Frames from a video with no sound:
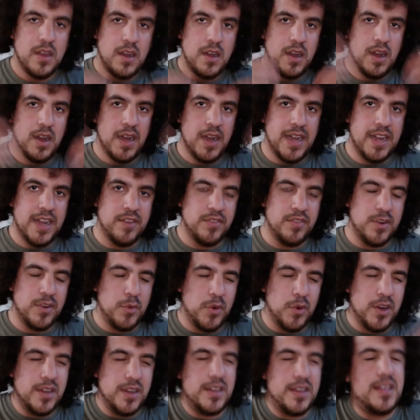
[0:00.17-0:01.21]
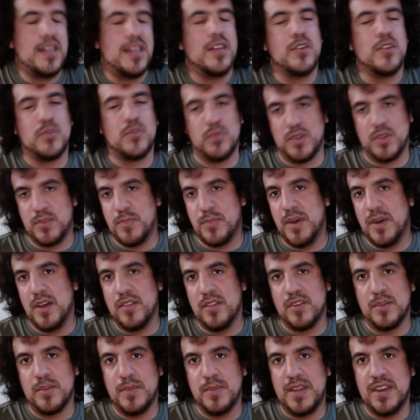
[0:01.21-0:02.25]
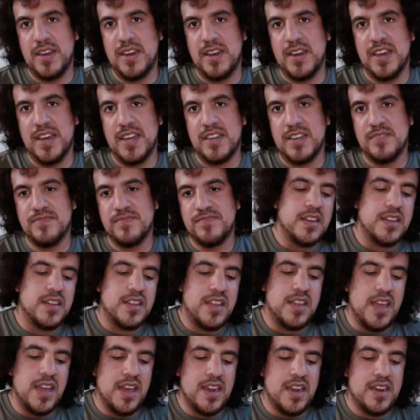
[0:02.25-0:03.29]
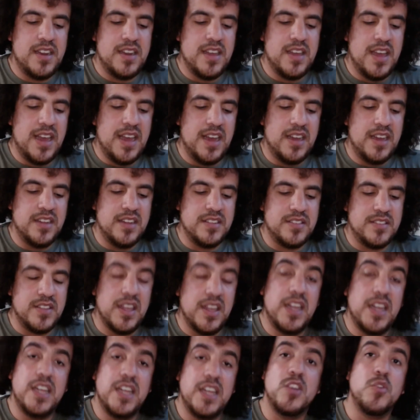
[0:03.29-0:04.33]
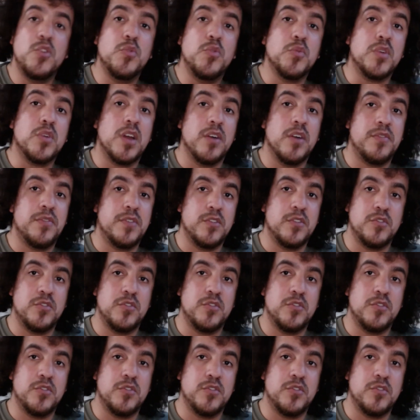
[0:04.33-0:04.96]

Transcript: Hi everyone, here's what's bothering me today. Canada has a new Governor